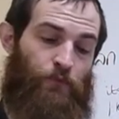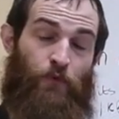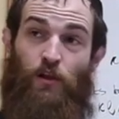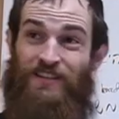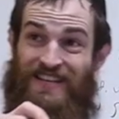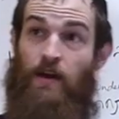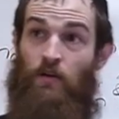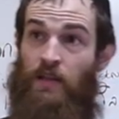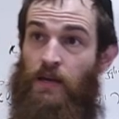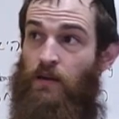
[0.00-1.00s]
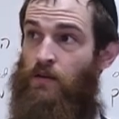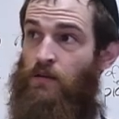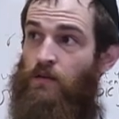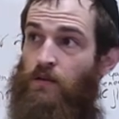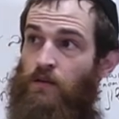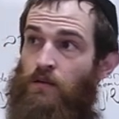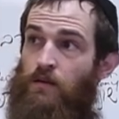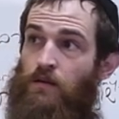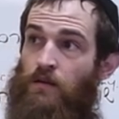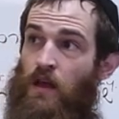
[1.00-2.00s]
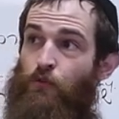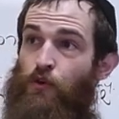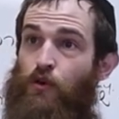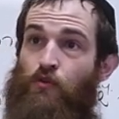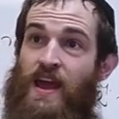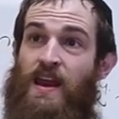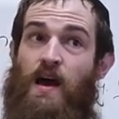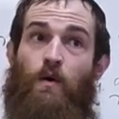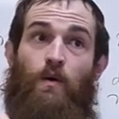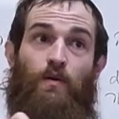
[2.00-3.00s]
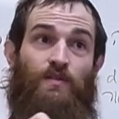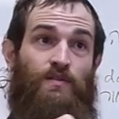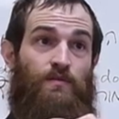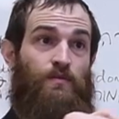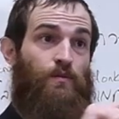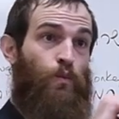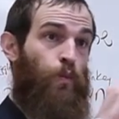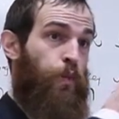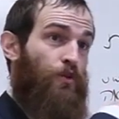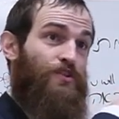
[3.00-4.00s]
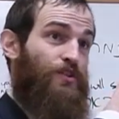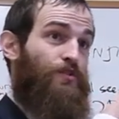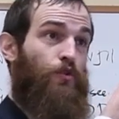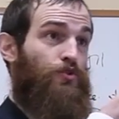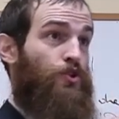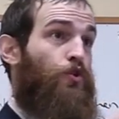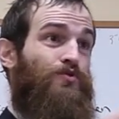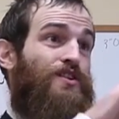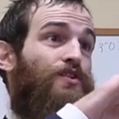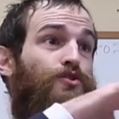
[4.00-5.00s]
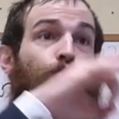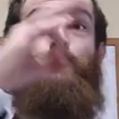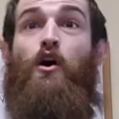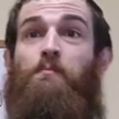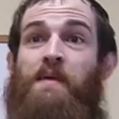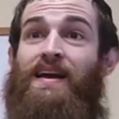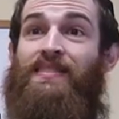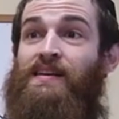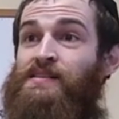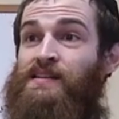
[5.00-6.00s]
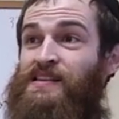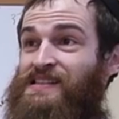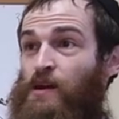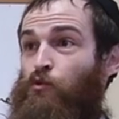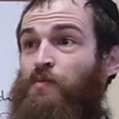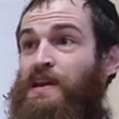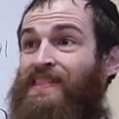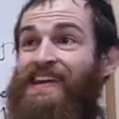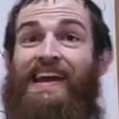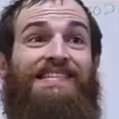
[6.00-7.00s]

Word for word: Voluntarily. If the Creator wanted or chose to not make things exist, there would be nothing